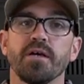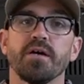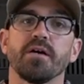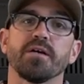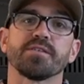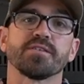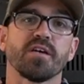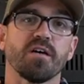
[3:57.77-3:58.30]

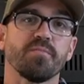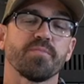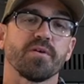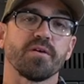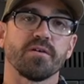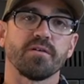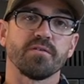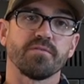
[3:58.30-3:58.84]
on top
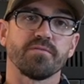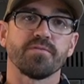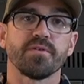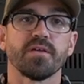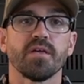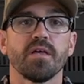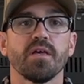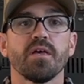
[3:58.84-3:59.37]
of
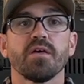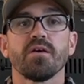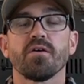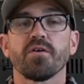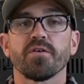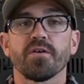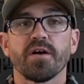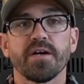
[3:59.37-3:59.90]

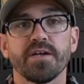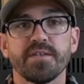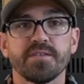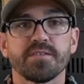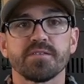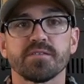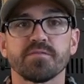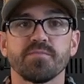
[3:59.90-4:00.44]
our
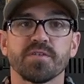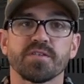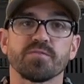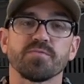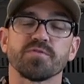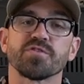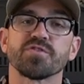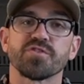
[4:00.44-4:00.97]
ice
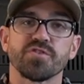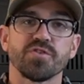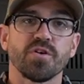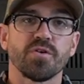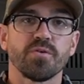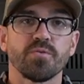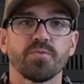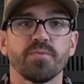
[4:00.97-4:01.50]
mixed with
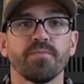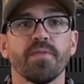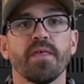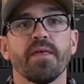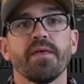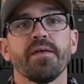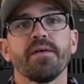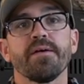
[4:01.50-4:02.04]
snow.
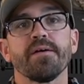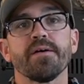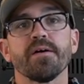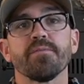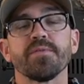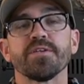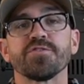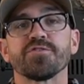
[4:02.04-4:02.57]

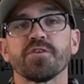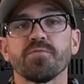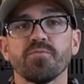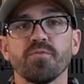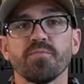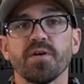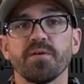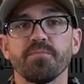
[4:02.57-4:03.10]
In
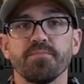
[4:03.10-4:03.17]
general, my